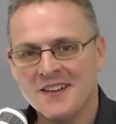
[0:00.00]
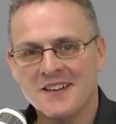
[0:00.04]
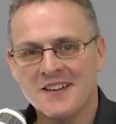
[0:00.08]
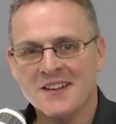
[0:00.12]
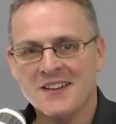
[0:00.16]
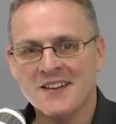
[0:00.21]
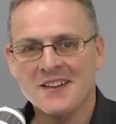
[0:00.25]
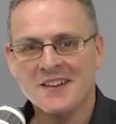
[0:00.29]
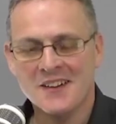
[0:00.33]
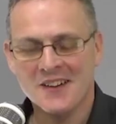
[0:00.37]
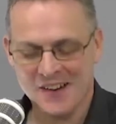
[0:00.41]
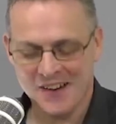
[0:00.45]

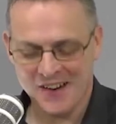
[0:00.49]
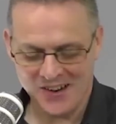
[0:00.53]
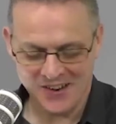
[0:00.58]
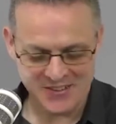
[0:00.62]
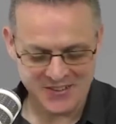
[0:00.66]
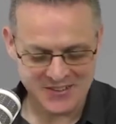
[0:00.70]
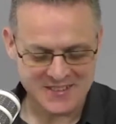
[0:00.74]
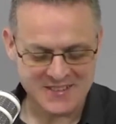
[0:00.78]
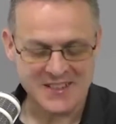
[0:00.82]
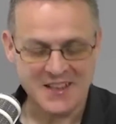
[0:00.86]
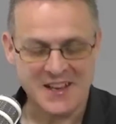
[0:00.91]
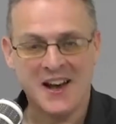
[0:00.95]
Oh,
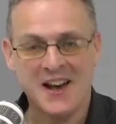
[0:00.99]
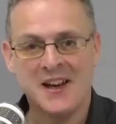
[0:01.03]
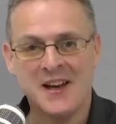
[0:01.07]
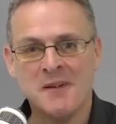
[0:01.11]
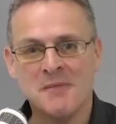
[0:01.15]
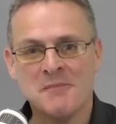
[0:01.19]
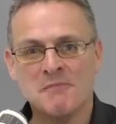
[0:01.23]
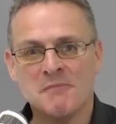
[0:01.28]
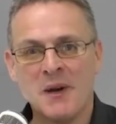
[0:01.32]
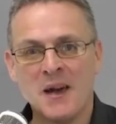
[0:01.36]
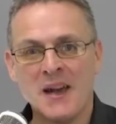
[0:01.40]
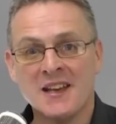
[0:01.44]
honestly,
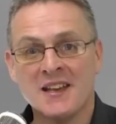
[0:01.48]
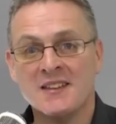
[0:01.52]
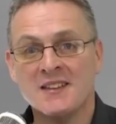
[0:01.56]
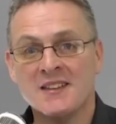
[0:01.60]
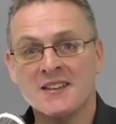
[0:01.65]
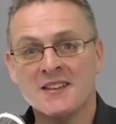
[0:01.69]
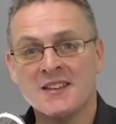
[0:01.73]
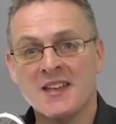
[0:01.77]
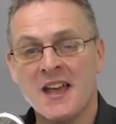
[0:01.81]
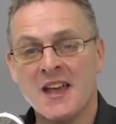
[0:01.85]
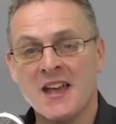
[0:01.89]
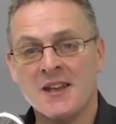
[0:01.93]
back in
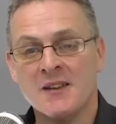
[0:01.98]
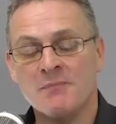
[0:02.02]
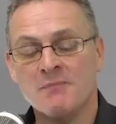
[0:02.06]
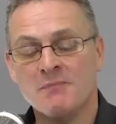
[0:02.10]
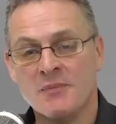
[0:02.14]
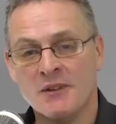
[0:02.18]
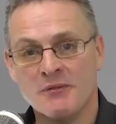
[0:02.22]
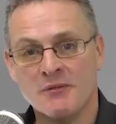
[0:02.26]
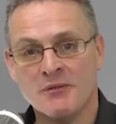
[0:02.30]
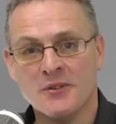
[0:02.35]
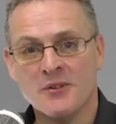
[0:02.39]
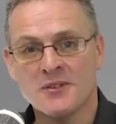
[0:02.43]
the day,
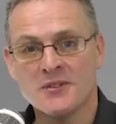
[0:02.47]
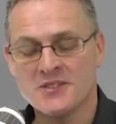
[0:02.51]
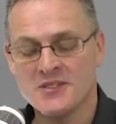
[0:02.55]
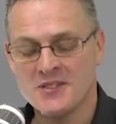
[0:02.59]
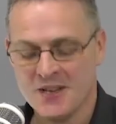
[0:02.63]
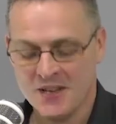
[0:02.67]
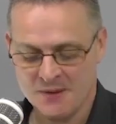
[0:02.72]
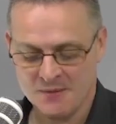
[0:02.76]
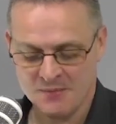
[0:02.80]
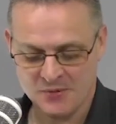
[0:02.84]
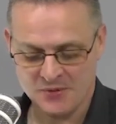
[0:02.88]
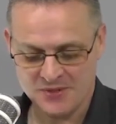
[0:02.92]
before
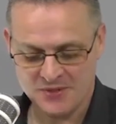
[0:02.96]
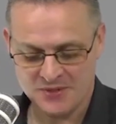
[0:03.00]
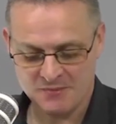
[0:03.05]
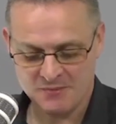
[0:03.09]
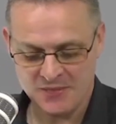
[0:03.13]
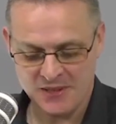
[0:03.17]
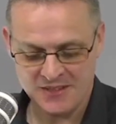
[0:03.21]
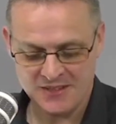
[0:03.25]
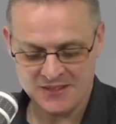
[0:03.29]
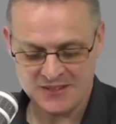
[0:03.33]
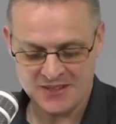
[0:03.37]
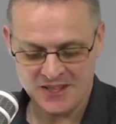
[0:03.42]
Cyprus,
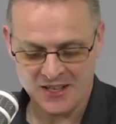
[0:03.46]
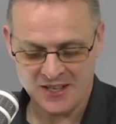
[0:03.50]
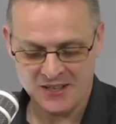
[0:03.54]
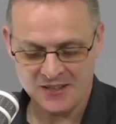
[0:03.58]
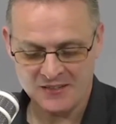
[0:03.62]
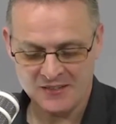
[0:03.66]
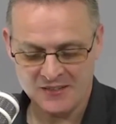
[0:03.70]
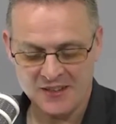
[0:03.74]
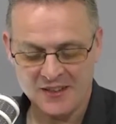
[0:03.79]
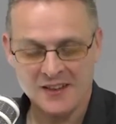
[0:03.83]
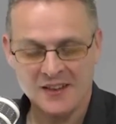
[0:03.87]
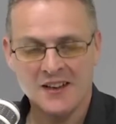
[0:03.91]
BC,
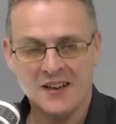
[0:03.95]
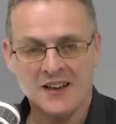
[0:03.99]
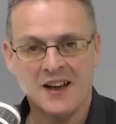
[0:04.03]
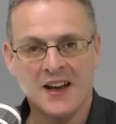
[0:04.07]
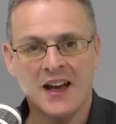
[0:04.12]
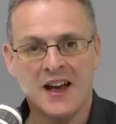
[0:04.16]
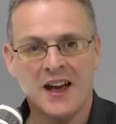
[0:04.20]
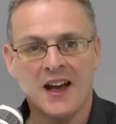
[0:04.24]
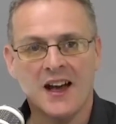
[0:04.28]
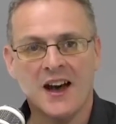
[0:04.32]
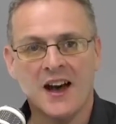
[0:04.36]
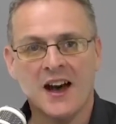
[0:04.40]

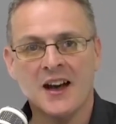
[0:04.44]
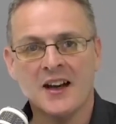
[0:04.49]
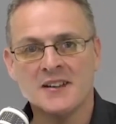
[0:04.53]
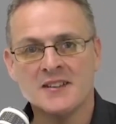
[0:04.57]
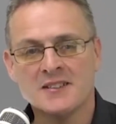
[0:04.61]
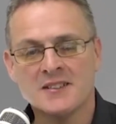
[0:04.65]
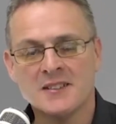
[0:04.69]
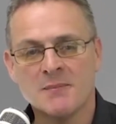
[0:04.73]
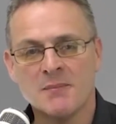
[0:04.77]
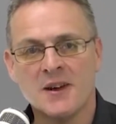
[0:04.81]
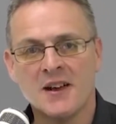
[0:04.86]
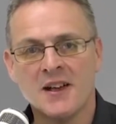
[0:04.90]
I
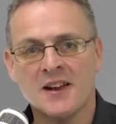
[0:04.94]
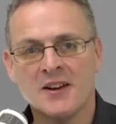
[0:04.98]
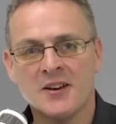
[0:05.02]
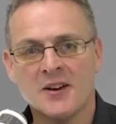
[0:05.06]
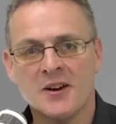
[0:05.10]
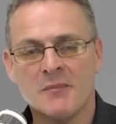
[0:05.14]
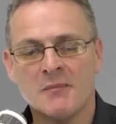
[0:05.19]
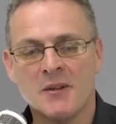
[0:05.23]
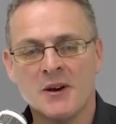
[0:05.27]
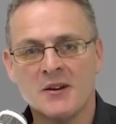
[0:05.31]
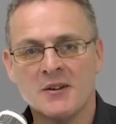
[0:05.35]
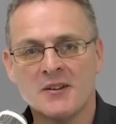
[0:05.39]
used to play a lot
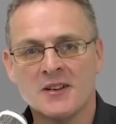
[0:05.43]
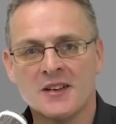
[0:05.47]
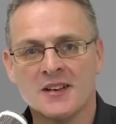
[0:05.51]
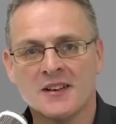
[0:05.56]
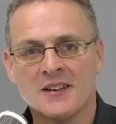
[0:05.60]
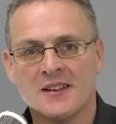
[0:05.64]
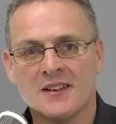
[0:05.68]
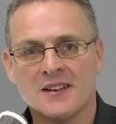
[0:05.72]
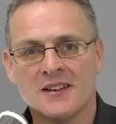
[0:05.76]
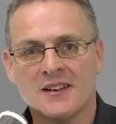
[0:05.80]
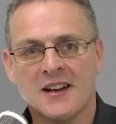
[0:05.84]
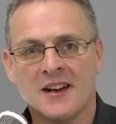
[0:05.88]
of poker.
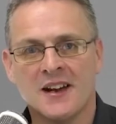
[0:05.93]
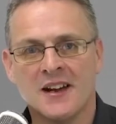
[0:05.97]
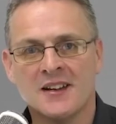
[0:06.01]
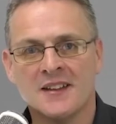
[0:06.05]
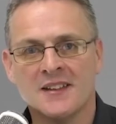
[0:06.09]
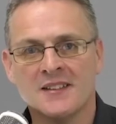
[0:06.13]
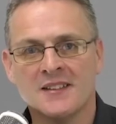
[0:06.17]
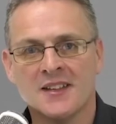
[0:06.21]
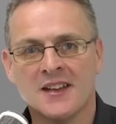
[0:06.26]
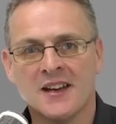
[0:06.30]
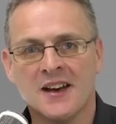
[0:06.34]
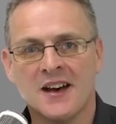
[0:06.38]

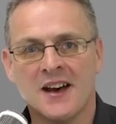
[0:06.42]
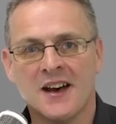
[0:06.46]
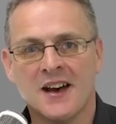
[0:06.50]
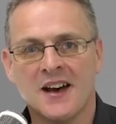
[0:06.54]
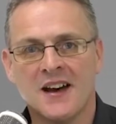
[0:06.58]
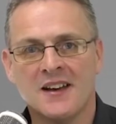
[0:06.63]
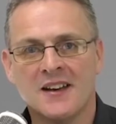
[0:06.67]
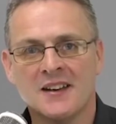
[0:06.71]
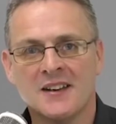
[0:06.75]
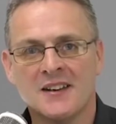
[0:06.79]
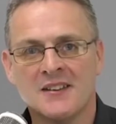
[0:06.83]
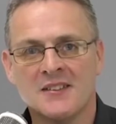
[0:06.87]
And,
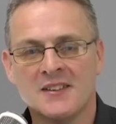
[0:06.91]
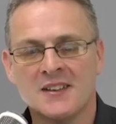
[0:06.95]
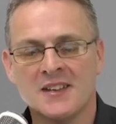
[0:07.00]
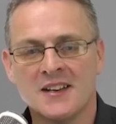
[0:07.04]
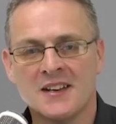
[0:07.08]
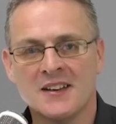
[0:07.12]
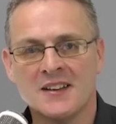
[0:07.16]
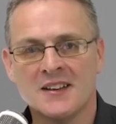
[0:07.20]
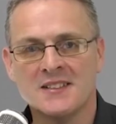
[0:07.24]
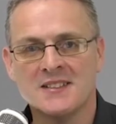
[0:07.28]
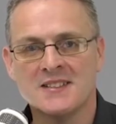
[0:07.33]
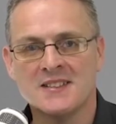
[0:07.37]
in the
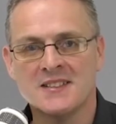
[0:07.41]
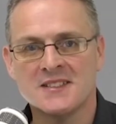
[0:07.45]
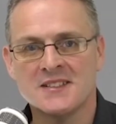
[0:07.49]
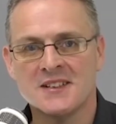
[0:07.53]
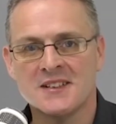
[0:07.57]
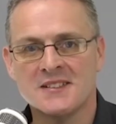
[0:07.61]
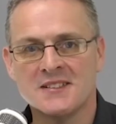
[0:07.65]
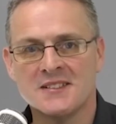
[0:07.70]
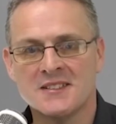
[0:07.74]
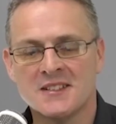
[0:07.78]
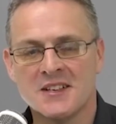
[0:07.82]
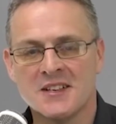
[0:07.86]
90s, I
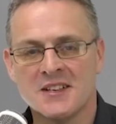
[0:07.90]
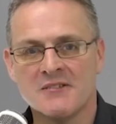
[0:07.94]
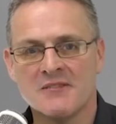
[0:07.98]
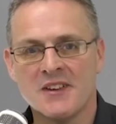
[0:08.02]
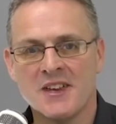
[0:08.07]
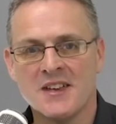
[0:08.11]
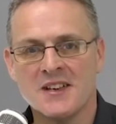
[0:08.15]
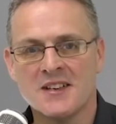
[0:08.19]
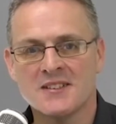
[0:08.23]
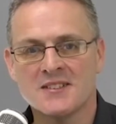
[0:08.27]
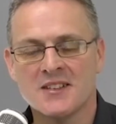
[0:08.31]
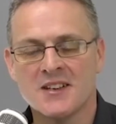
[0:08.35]
used to go to
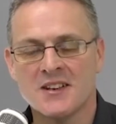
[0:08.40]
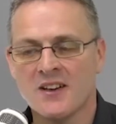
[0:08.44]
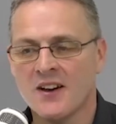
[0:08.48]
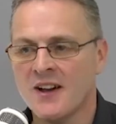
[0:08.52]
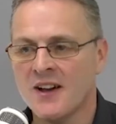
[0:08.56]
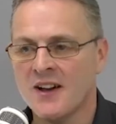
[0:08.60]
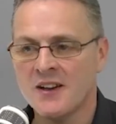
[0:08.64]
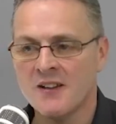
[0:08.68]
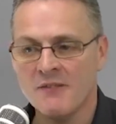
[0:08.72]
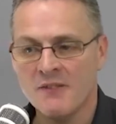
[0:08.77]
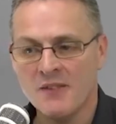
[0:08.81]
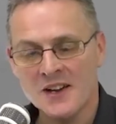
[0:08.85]
Vegas a lot.
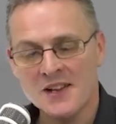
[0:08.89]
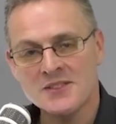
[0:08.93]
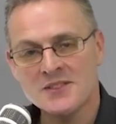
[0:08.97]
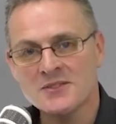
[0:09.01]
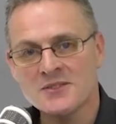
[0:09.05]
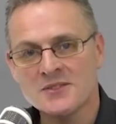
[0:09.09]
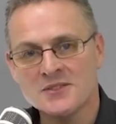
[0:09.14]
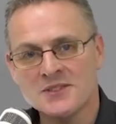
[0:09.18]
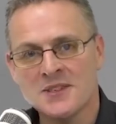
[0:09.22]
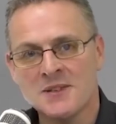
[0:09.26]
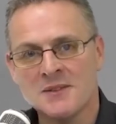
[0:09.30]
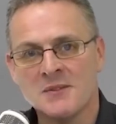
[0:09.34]
And if I
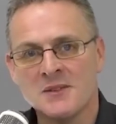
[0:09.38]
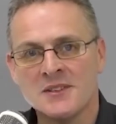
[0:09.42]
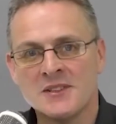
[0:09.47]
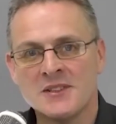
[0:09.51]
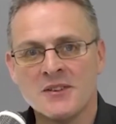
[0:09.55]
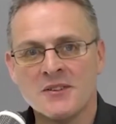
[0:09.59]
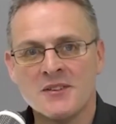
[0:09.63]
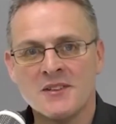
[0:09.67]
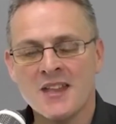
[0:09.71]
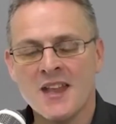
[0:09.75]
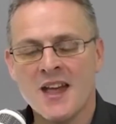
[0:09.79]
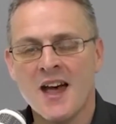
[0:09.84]
saw someone
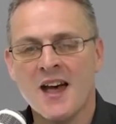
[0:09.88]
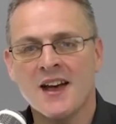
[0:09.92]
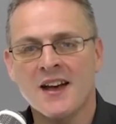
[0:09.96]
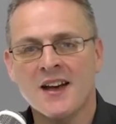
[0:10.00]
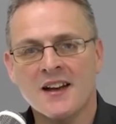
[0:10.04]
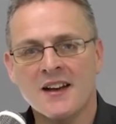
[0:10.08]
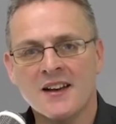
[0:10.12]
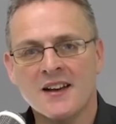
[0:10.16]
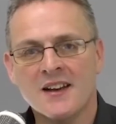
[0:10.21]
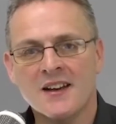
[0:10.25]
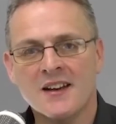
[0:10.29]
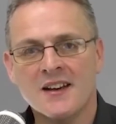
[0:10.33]
doing that,
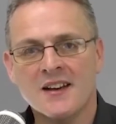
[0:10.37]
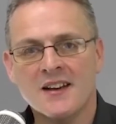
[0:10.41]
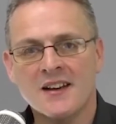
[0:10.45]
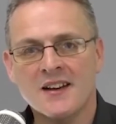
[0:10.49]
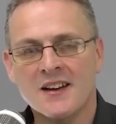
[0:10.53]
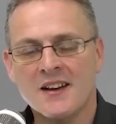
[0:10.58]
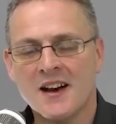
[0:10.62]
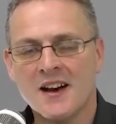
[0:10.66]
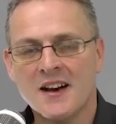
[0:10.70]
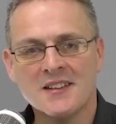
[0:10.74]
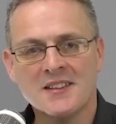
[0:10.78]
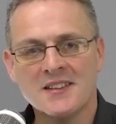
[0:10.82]

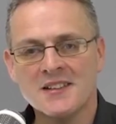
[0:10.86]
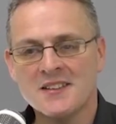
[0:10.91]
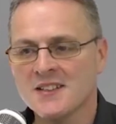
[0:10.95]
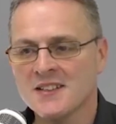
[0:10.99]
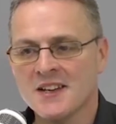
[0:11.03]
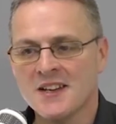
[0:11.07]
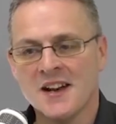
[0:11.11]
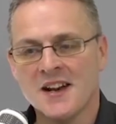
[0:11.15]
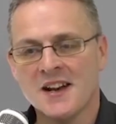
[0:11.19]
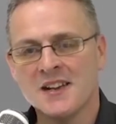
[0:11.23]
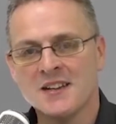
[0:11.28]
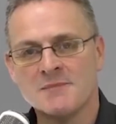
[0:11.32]
I think the
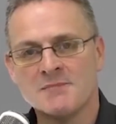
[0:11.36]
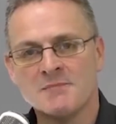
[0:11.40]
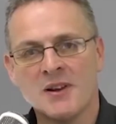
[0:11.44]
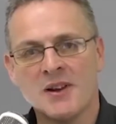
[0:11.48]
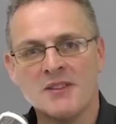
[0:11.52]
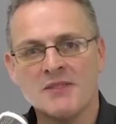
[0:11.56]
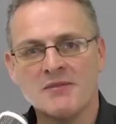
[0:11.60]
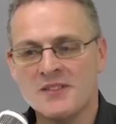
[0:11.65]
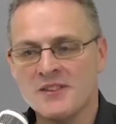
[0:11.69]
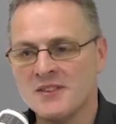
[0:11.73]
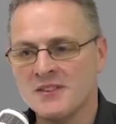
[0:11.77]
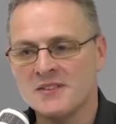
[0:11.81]
guy's
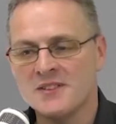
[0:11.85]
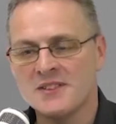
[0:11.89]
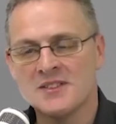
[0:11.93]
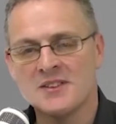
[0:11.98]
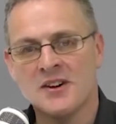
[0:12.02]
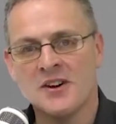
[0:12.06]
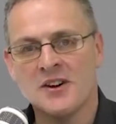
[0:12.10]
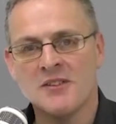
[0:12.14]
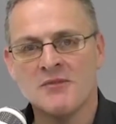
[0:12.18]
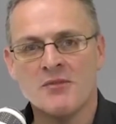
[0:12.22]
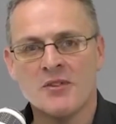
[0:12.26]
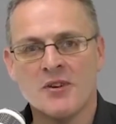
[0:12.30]
bluffing or he's
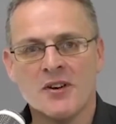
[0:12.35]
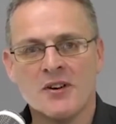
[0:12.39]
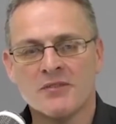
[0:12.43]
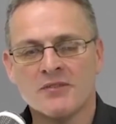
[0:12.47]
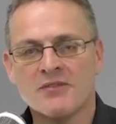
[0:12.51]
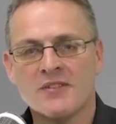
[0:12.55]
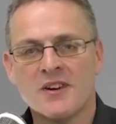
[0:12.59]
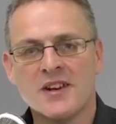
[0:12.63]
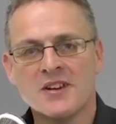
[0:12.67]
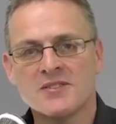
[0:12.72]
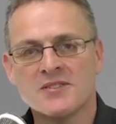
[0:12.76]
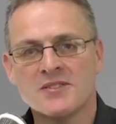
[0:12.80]
got a royal
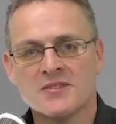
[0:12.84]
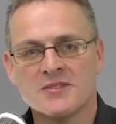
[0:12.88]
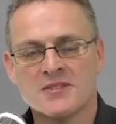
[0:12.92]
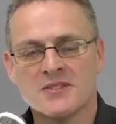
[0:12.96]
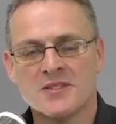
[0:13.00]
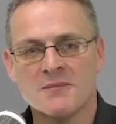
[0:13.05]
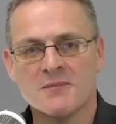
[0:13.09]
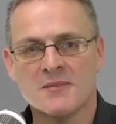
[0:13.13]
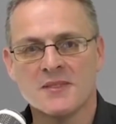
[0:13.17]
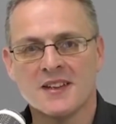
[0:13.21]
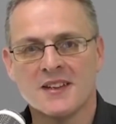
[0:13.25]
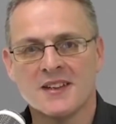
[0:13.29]
flush or
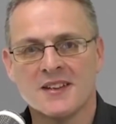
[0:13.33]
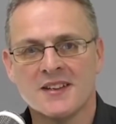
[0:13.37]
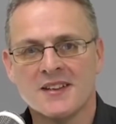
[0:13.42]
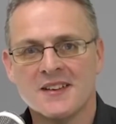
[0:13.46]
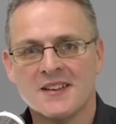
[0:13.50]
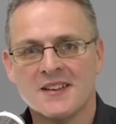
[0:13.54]
something.